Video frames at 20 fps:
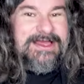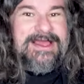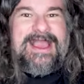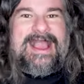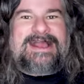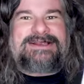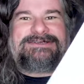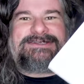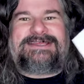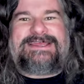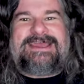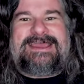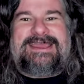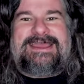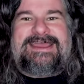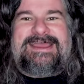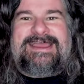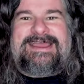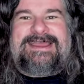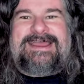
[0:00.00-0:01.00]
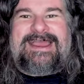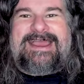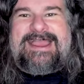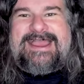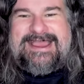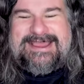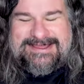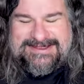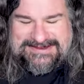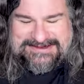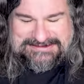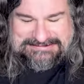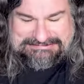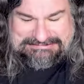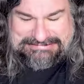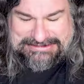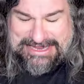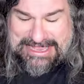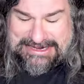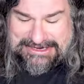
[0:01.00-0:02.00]
actually
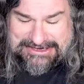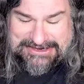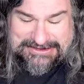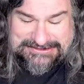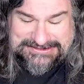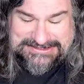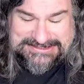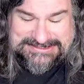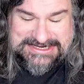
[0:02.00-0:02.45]
liner notes,